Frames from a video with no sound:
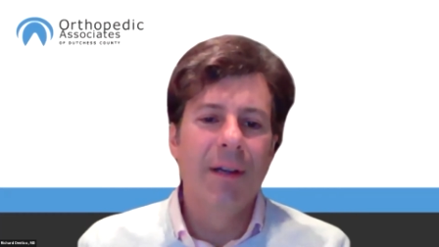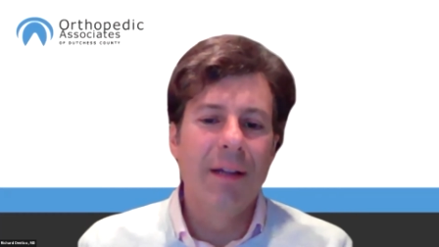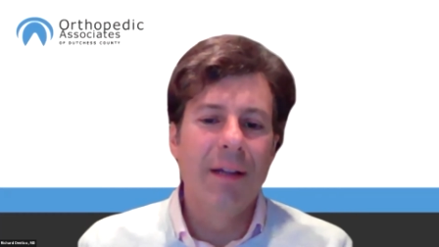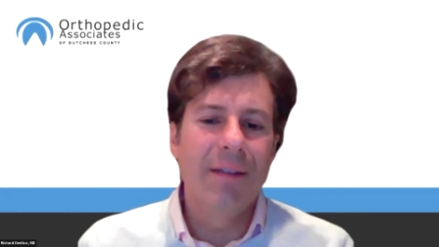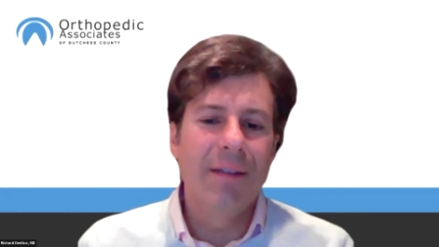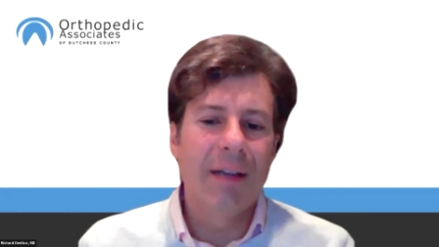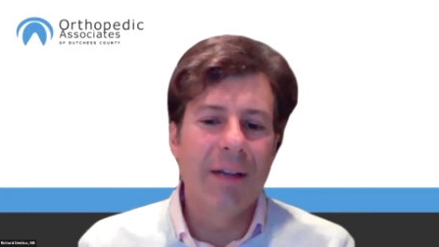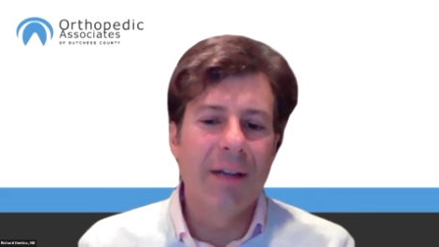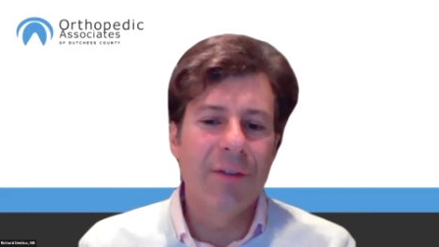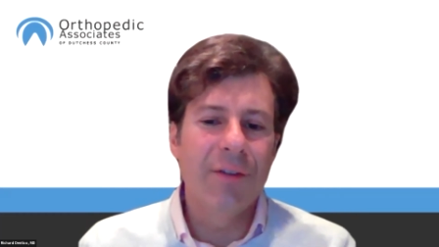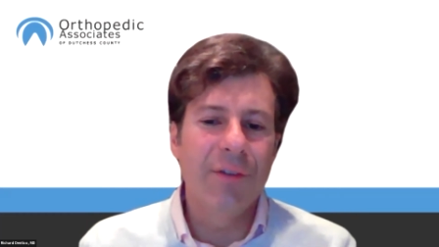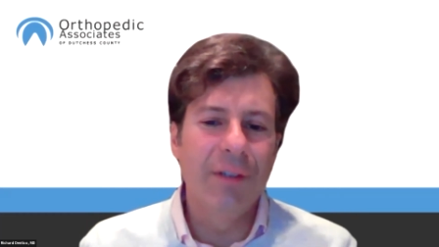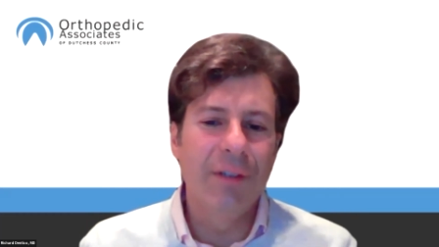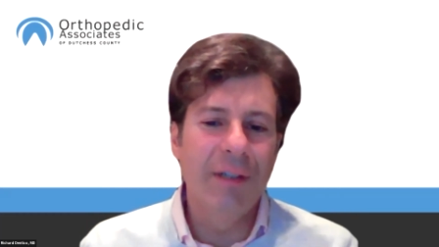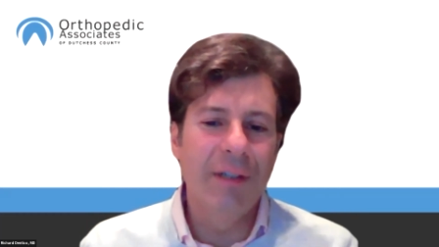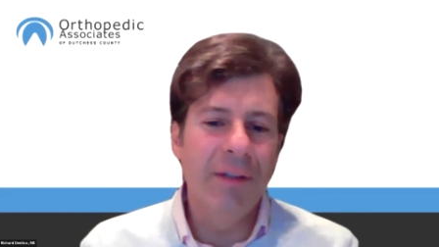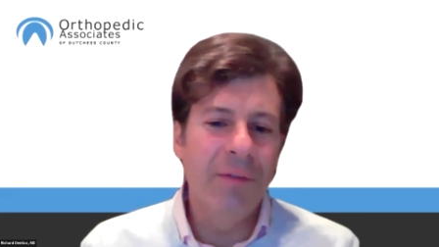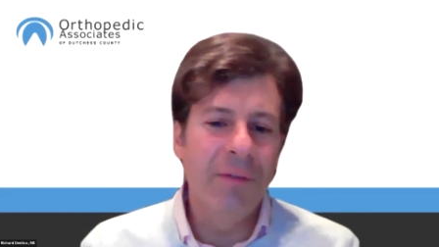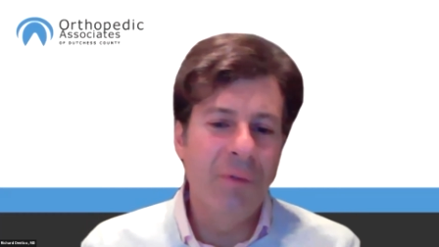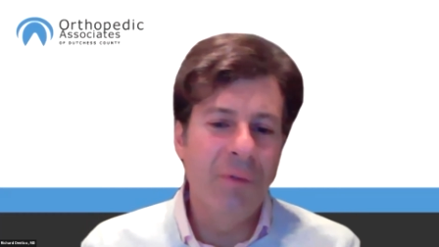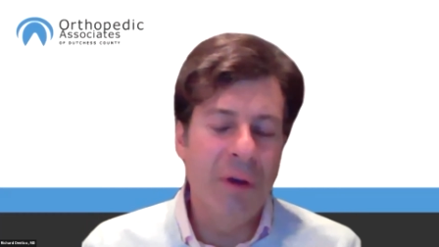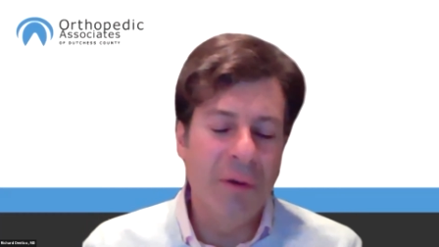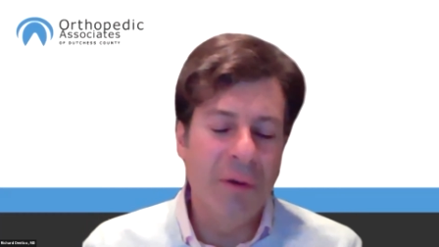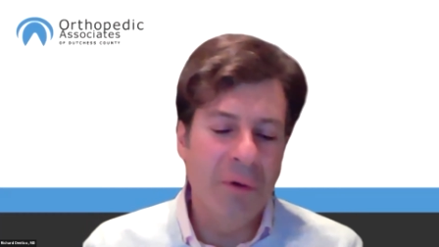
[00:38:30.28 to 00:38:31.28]
It's
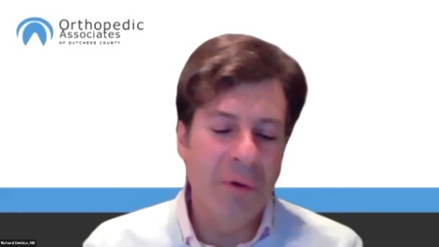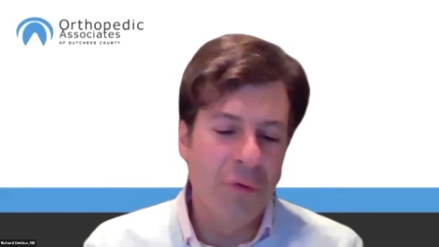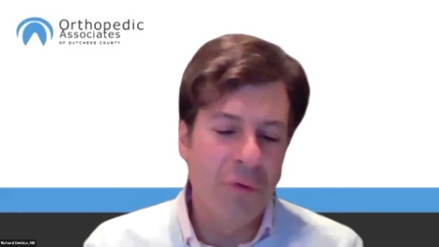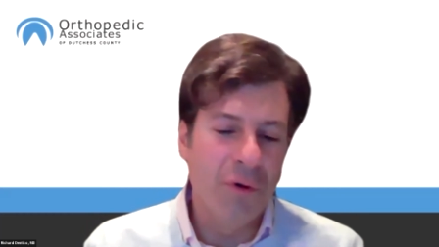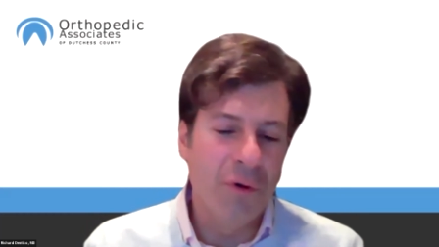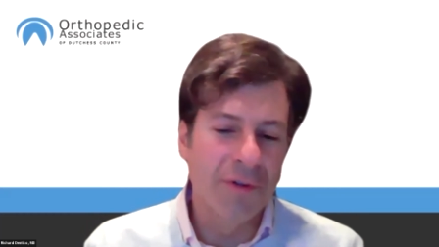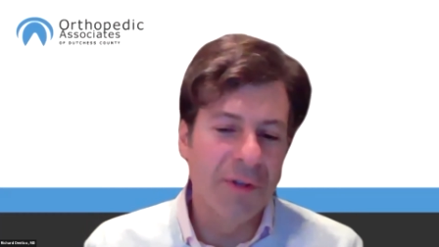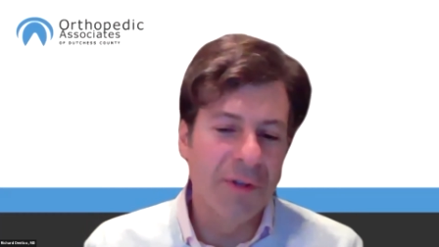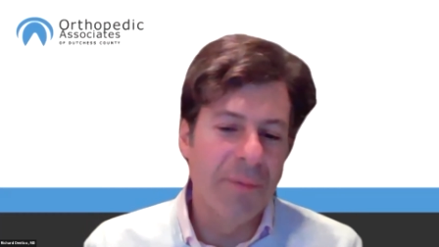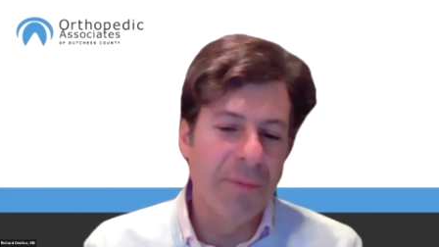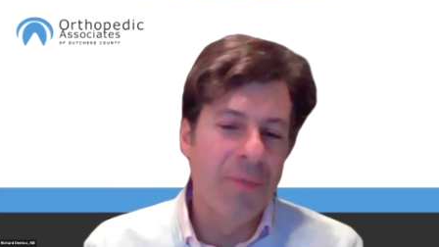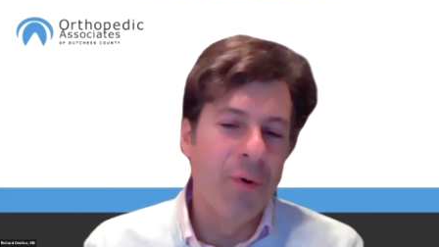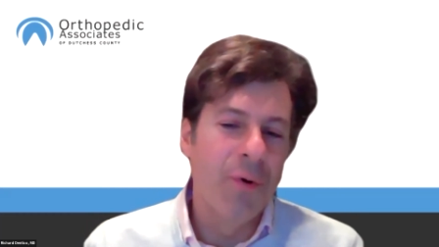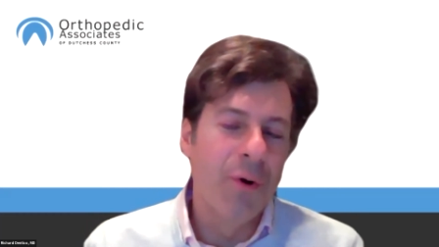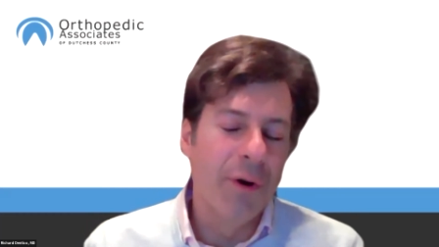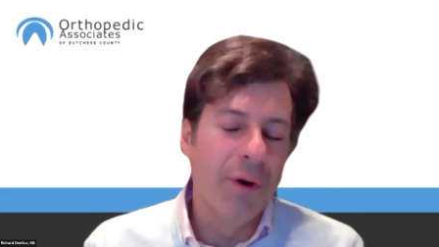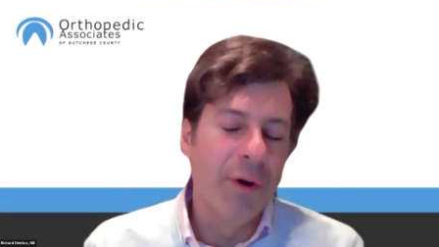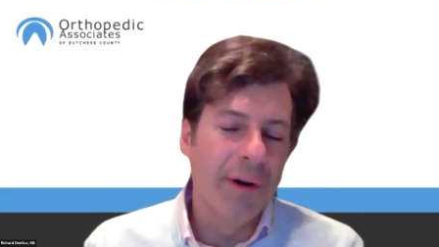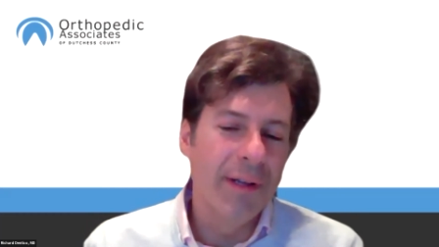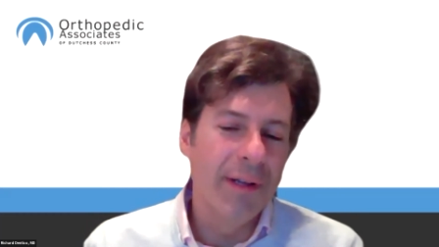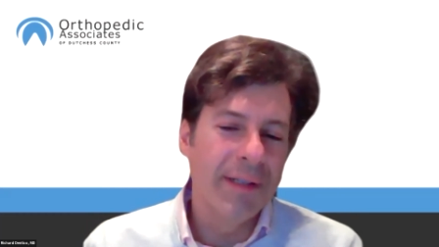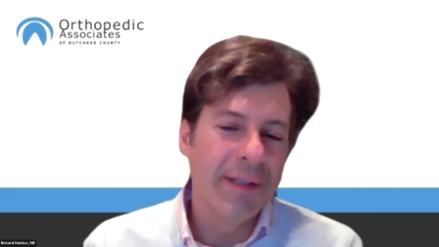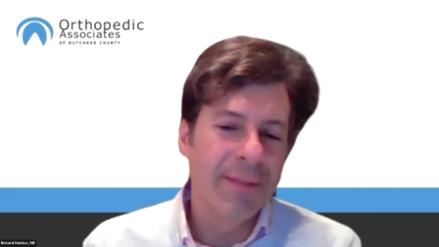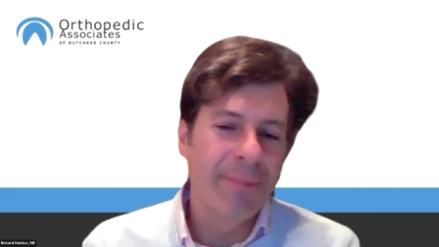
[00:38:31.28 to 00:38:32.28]
actually, across the
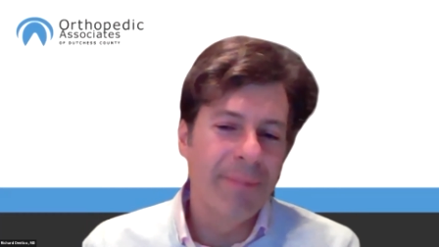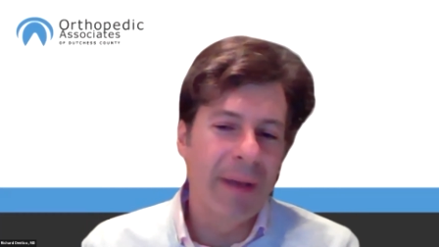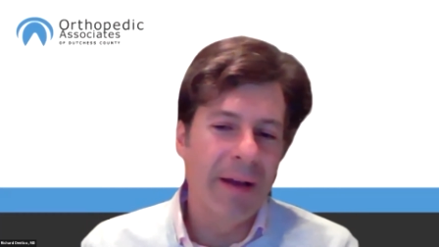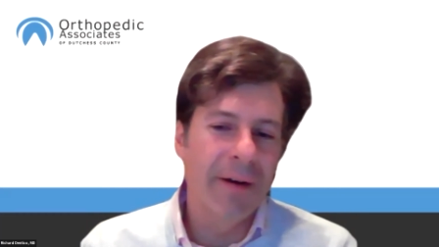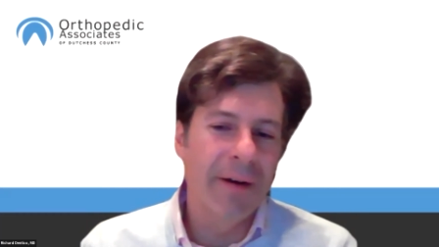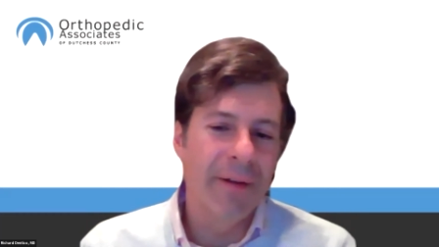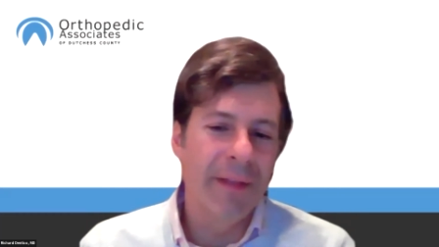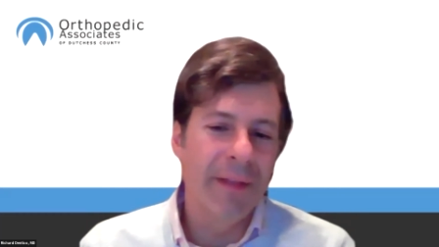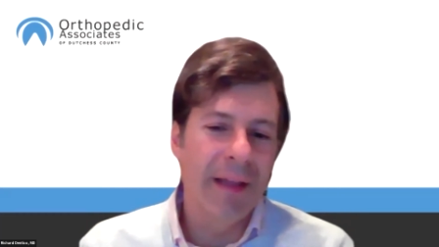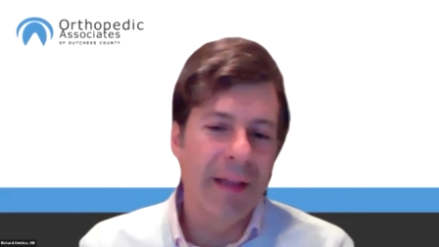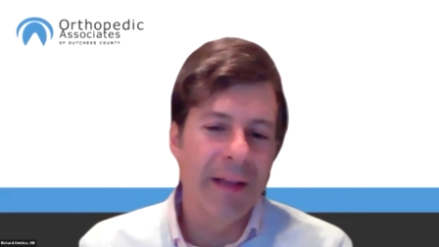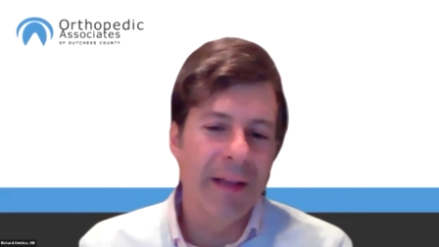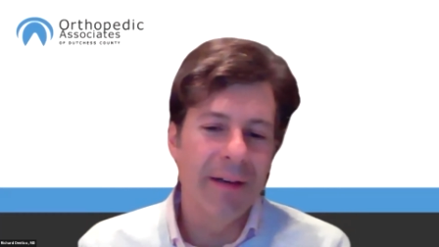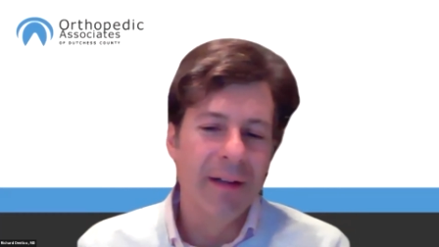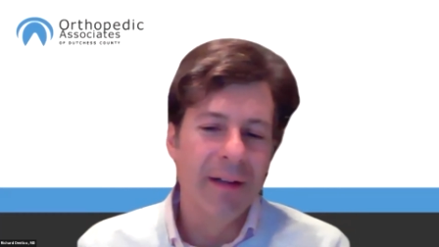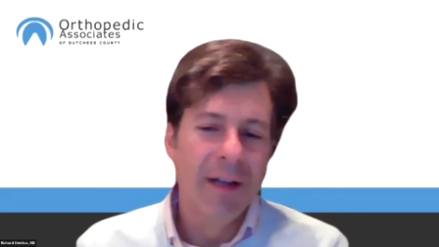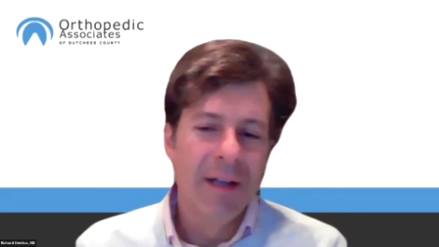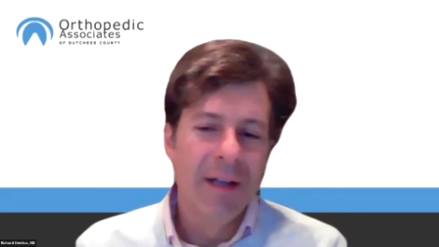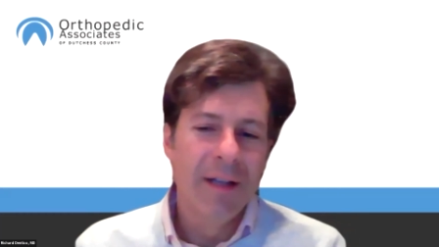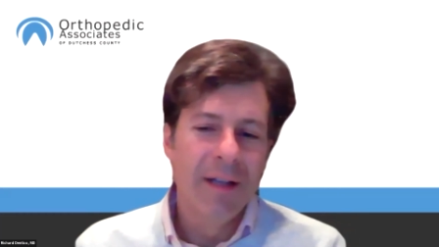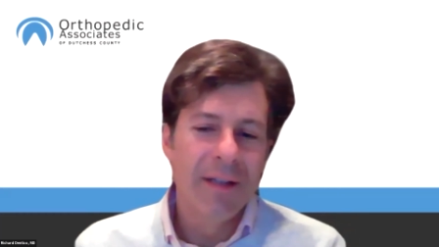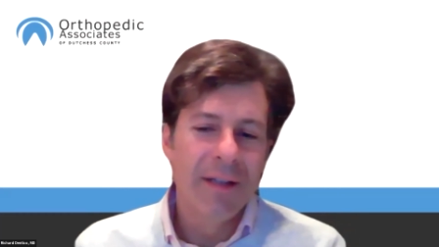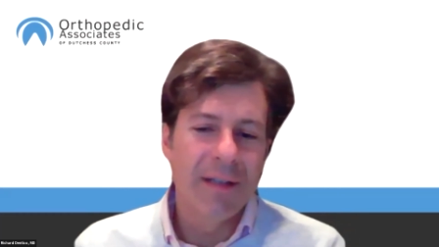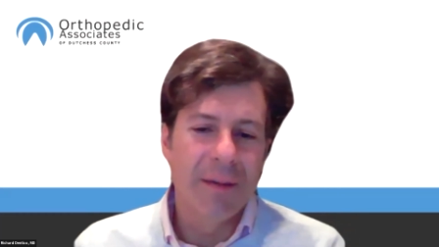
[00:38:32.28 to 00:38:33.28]
board, it's better than
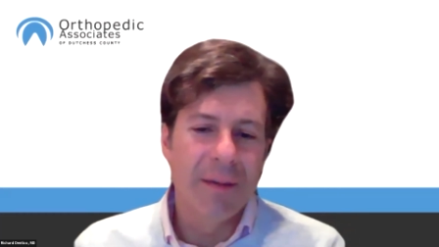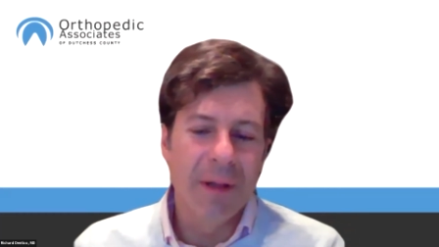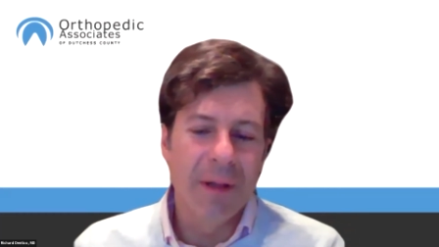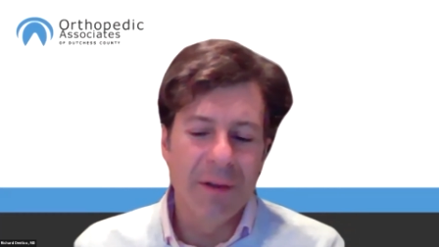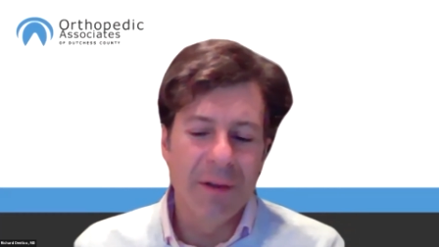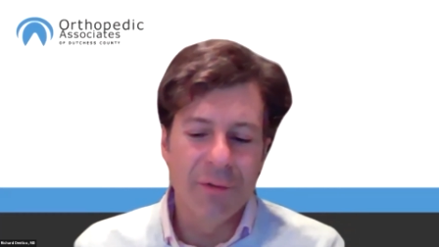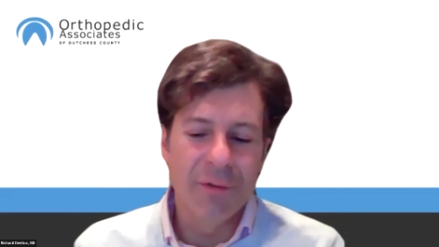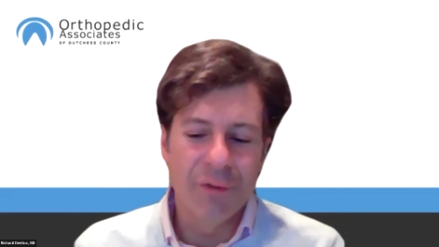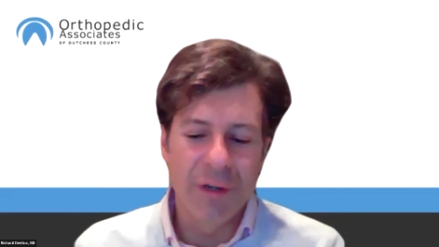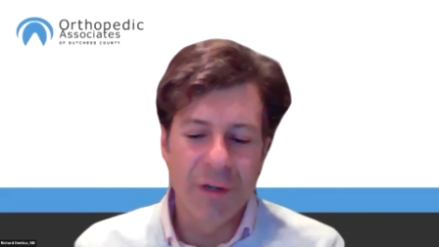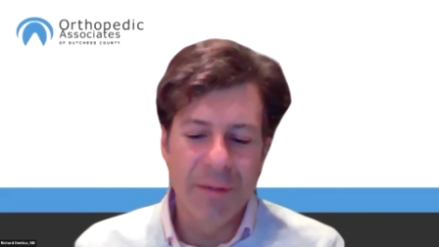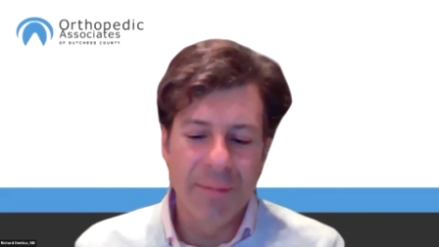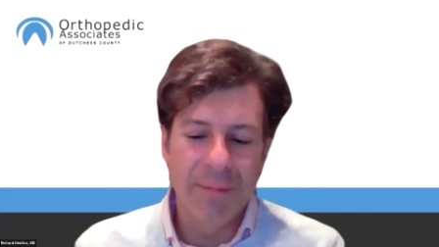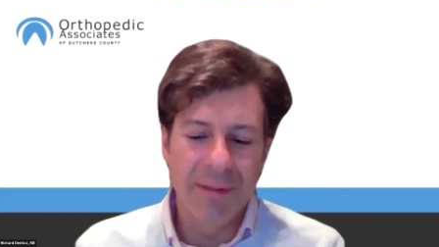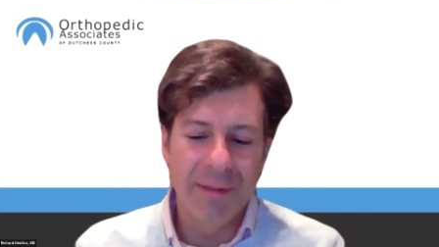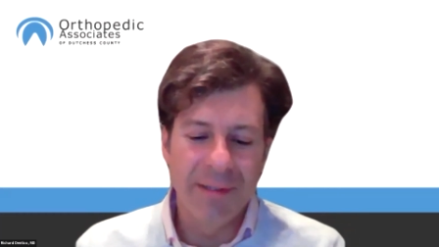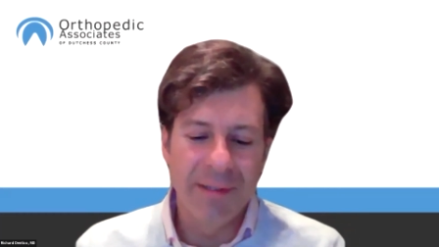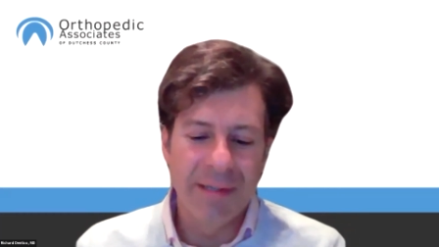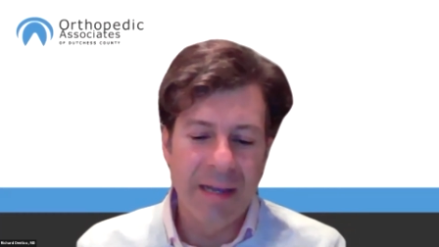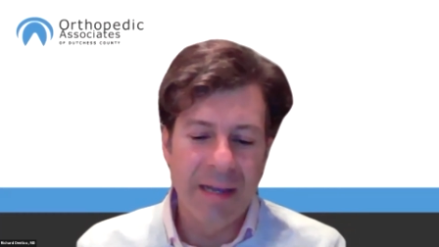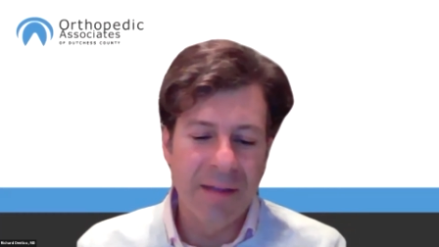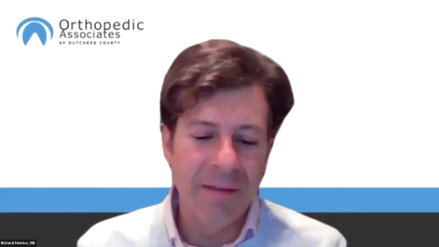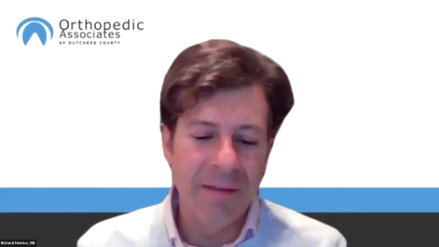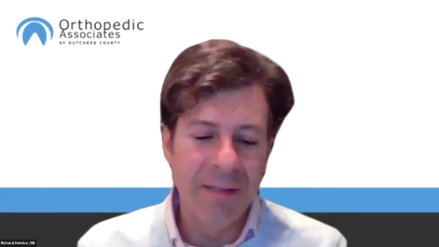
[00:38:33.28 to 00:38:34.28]
some other treatments.